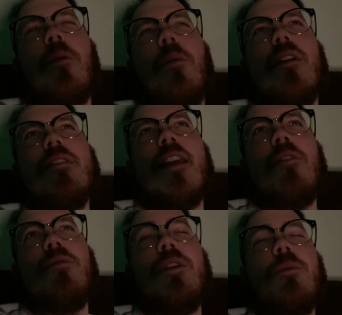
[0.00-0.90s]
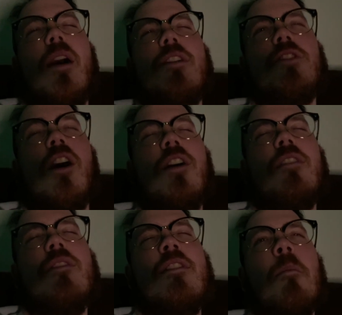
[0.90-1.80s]
was a rewatch
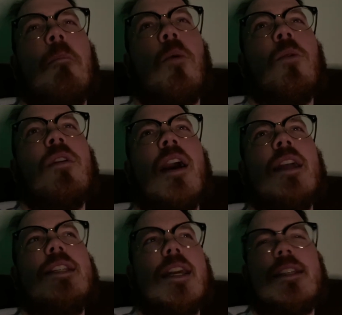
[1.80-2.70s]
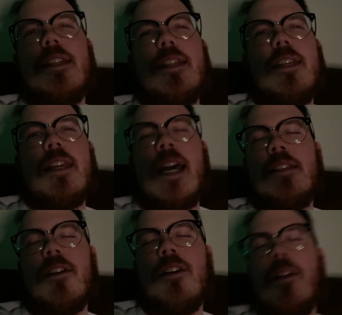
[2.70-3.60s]
of The Bourne Identity. I
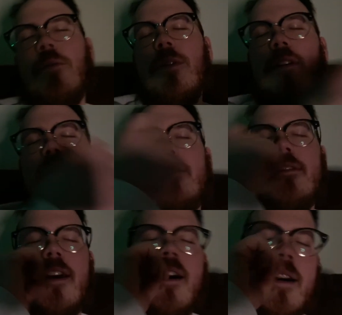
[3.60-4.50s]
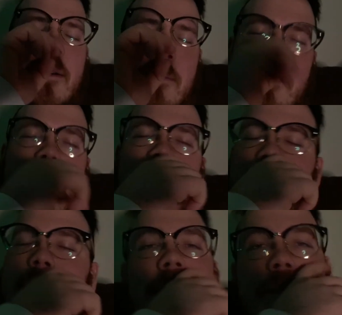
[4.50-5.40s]
saw it was on
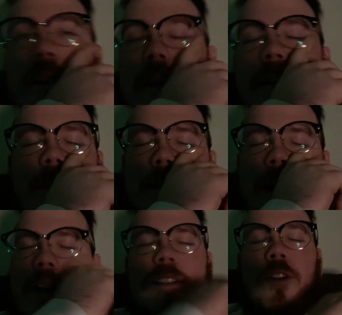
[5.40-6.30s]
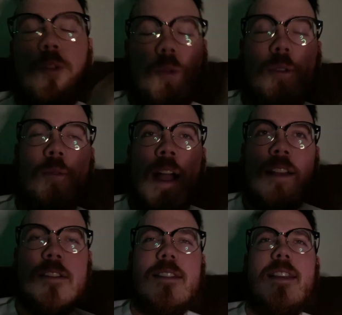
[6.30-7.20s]
Netflix, or on Hulu,
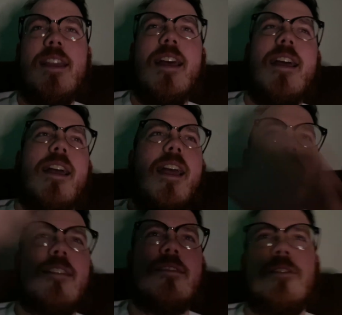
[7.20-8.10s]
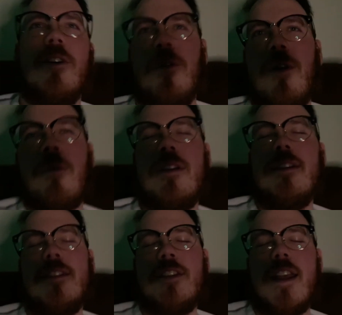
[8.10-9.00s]
actually, and so I wanted
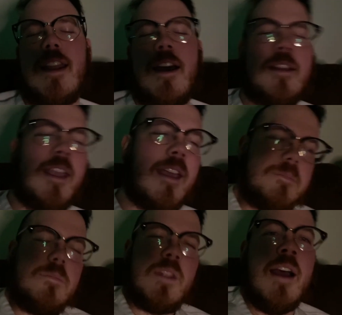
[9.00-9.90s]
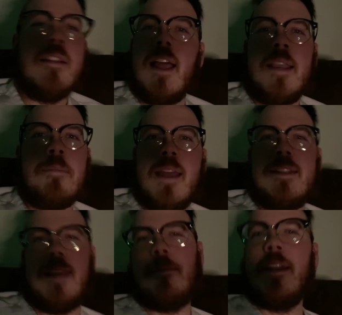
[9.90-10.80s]
to check it out again. I like Matt
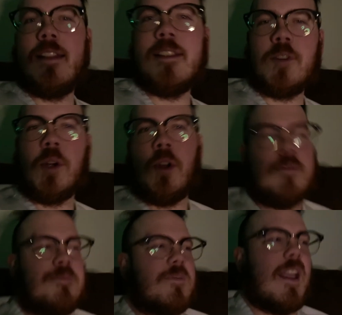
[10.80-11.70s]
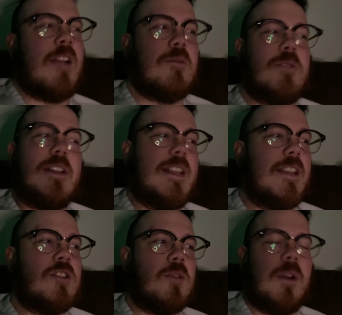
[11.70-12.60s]
Damon in this role. I really
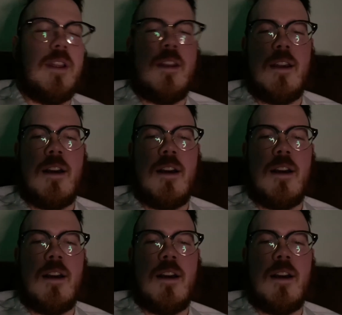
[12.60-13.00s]
enjoy